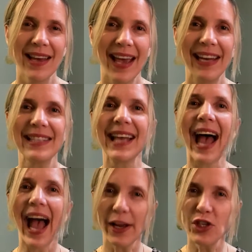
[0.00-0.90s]
and its
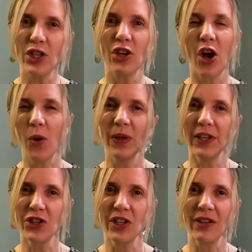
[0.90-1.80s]
Action
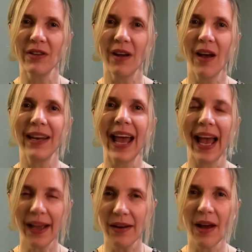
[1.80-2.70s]
Coalition on
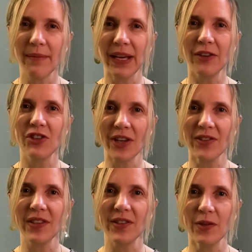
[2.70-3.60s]
Economic
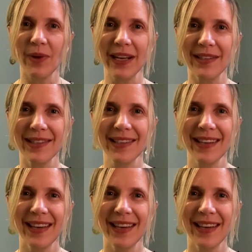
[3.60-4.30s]
Justice and Rights.